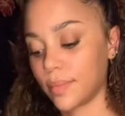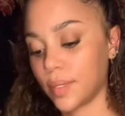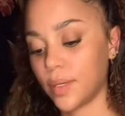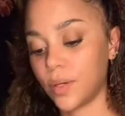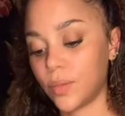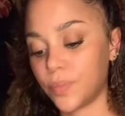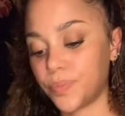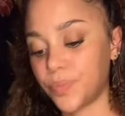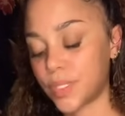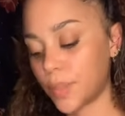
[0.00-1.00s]
Yo,
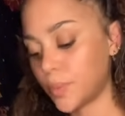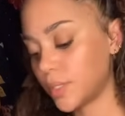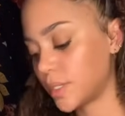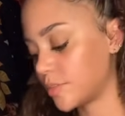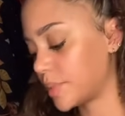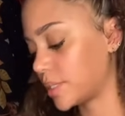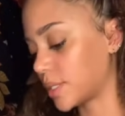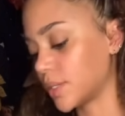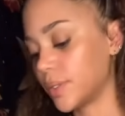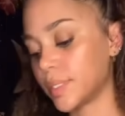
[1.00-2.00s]
someone could have been
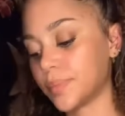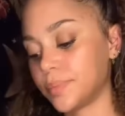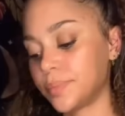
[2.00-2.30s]
alerted.